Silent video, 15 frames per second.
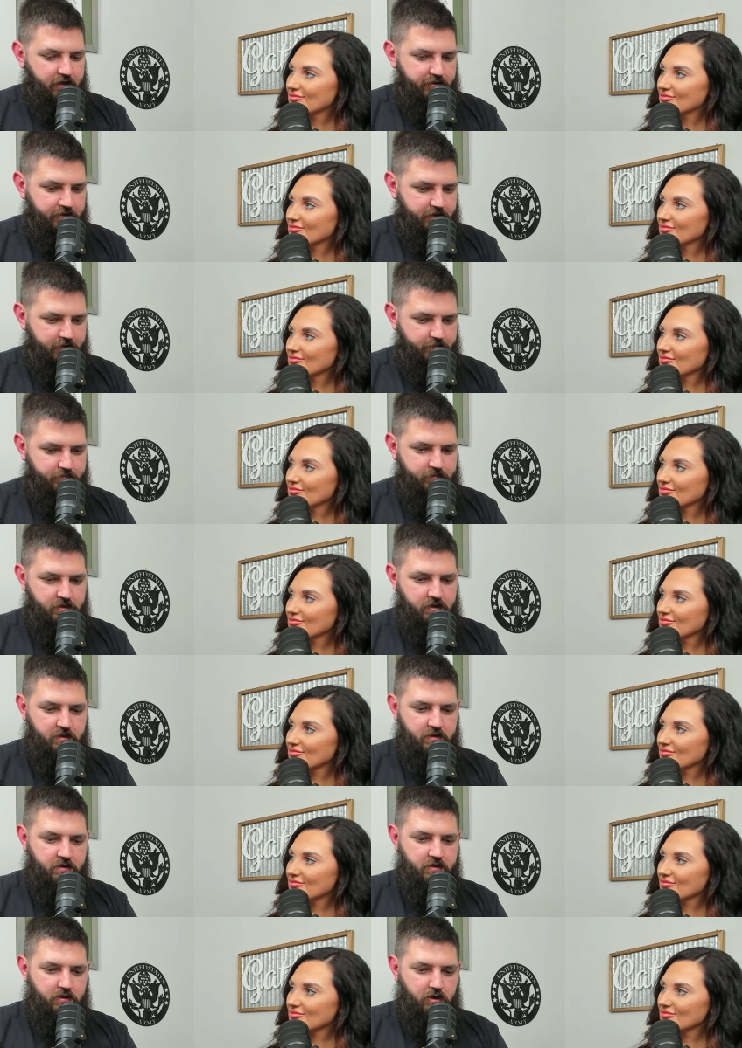Speaker 1: the
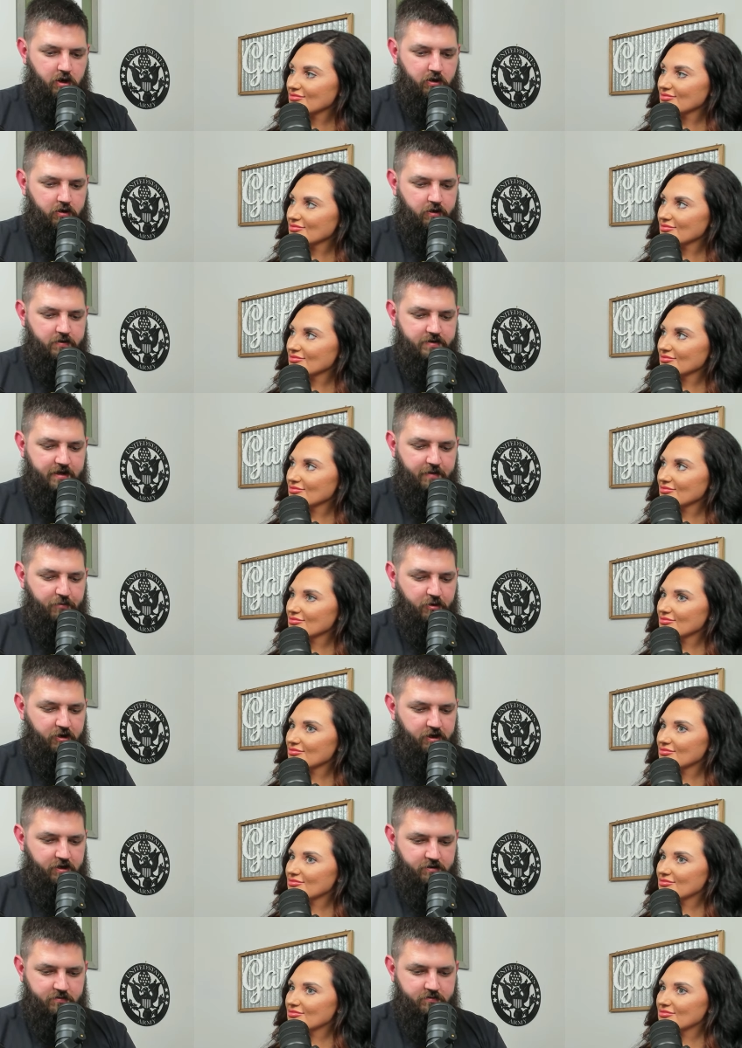narco
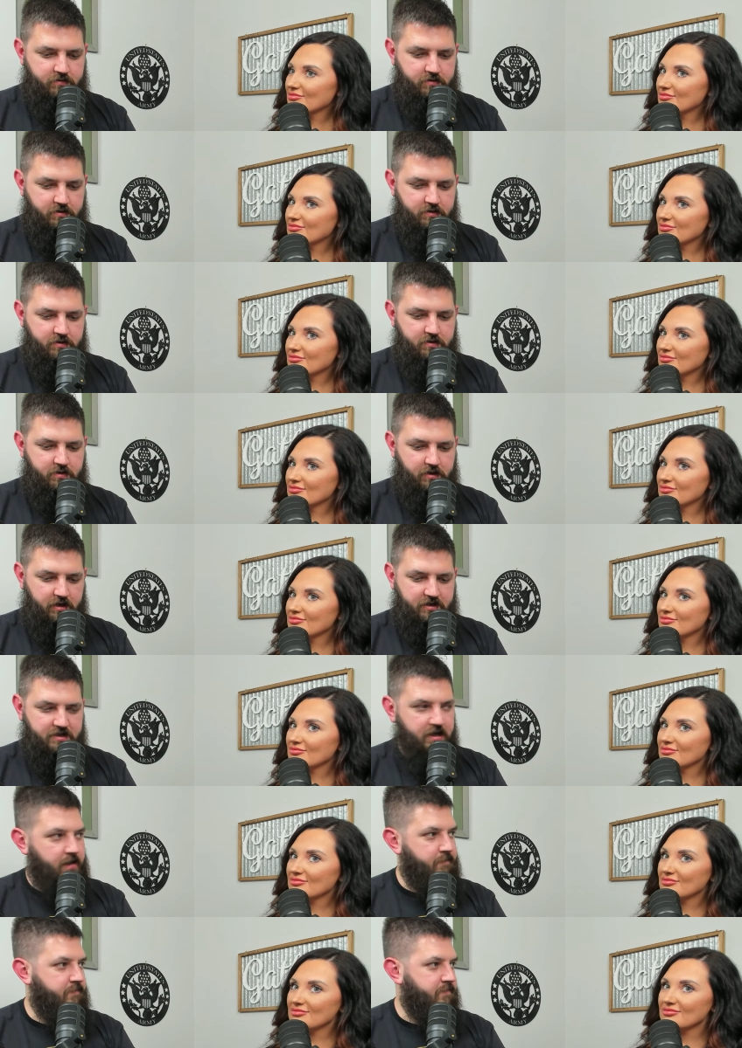submarine next
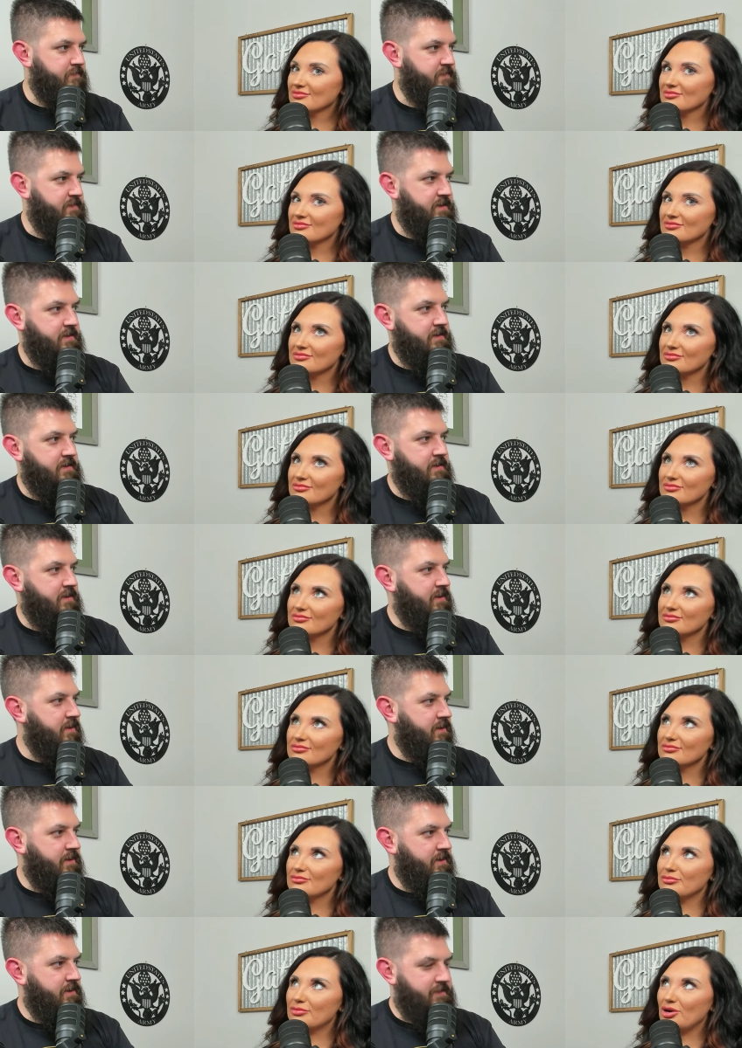time.
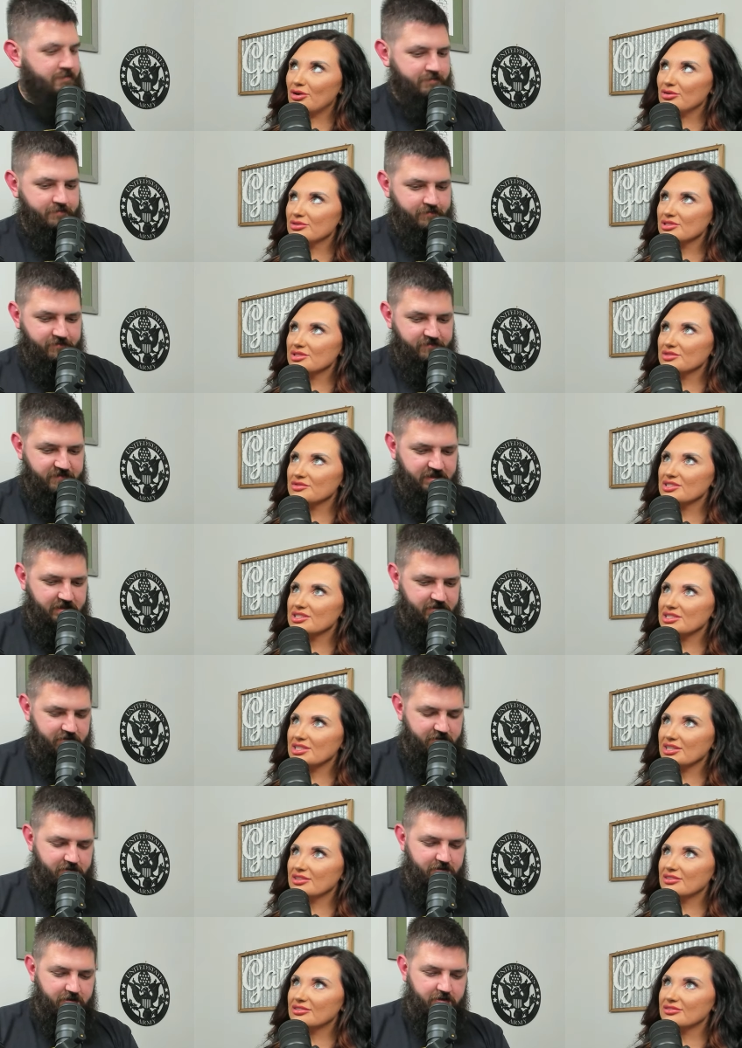
Speaker 2: Balls of
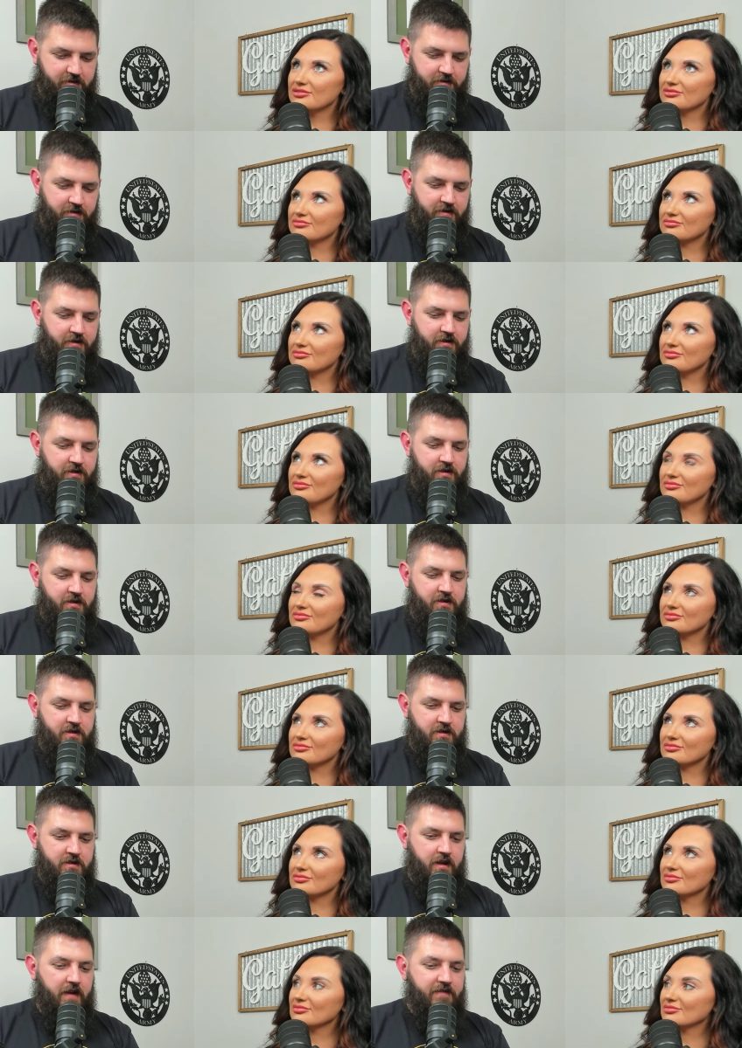steel?
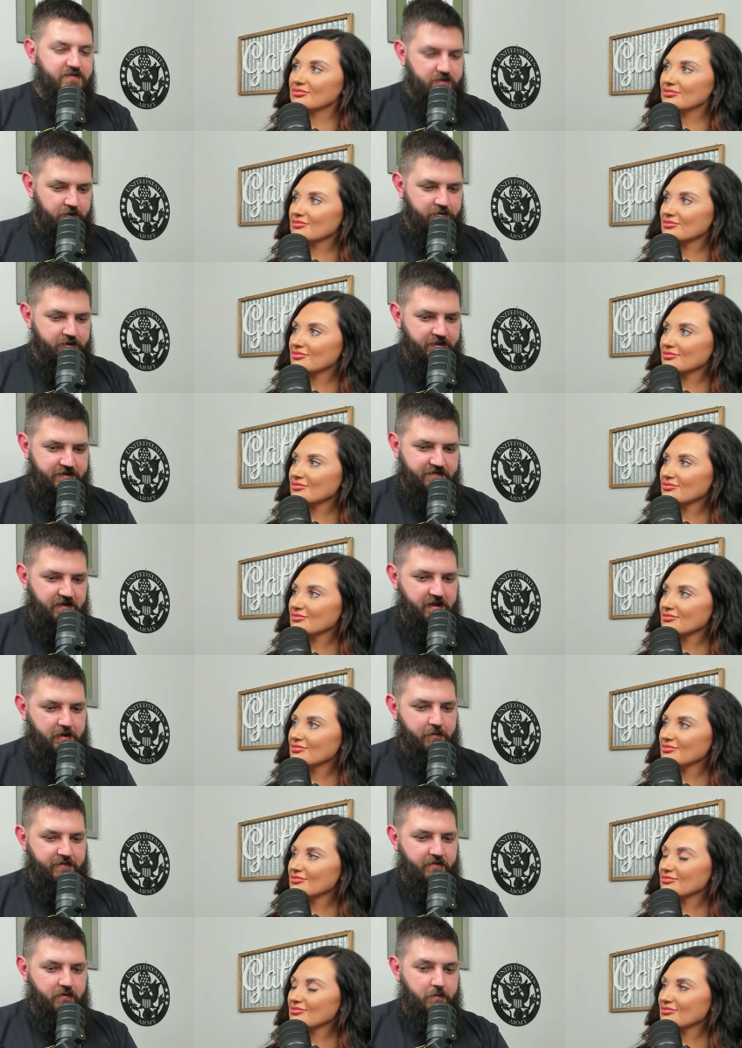
Speaker 1: I've shown you this video
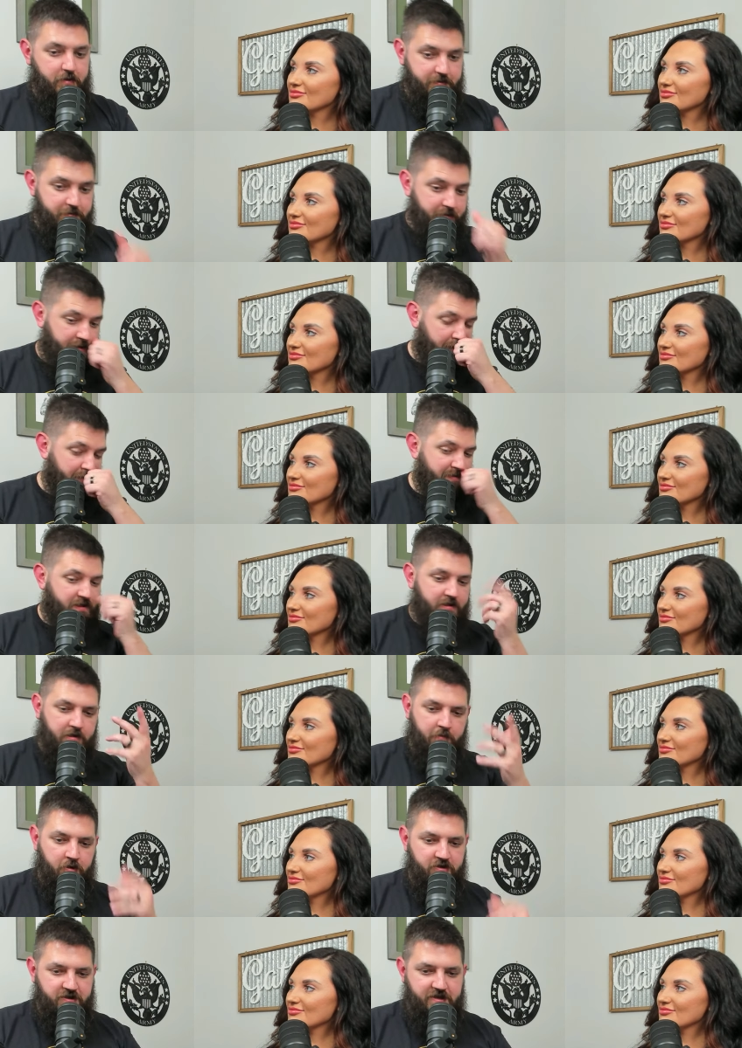before multiple times. The
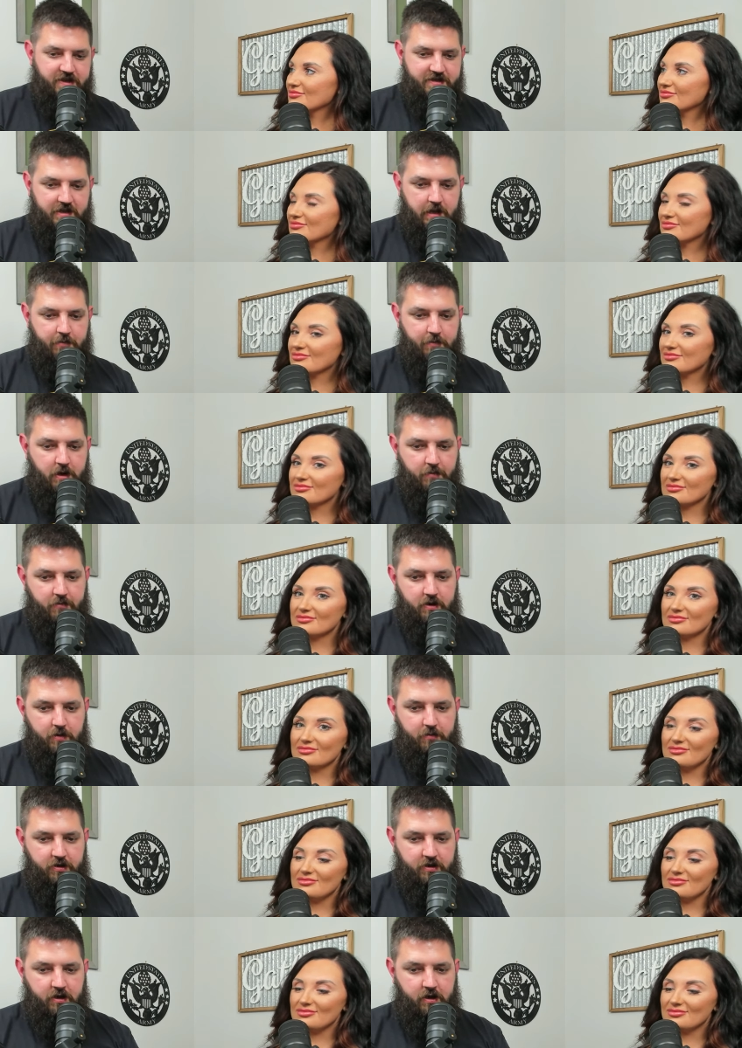commercial doesn't come up when I'm
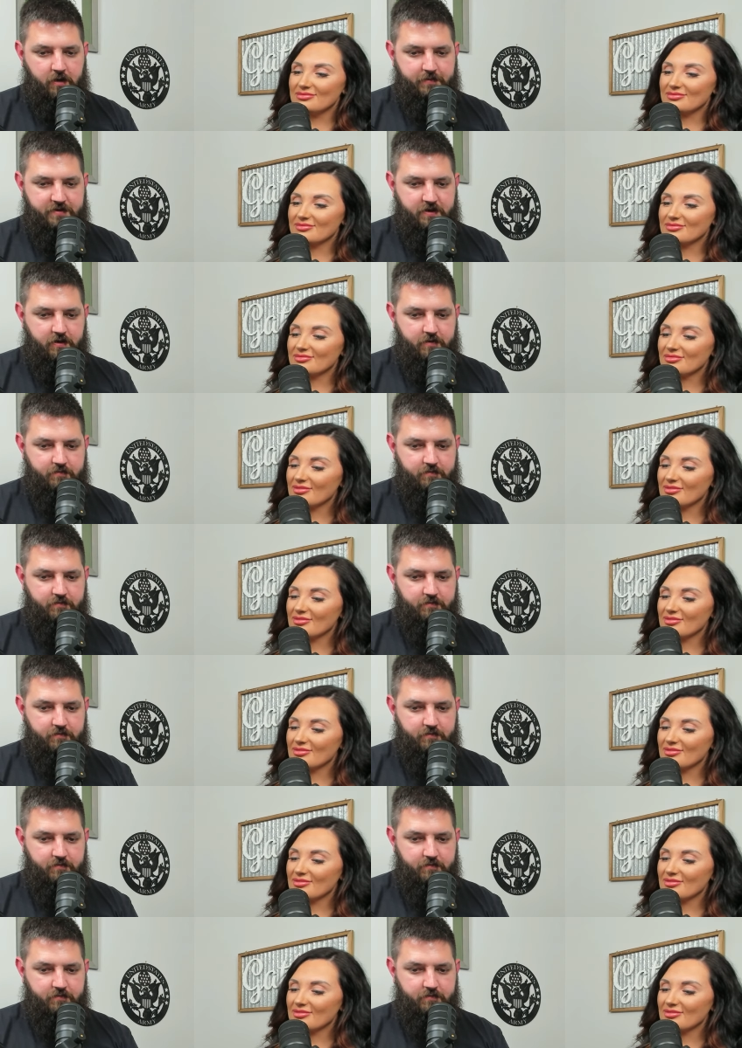looking it up, so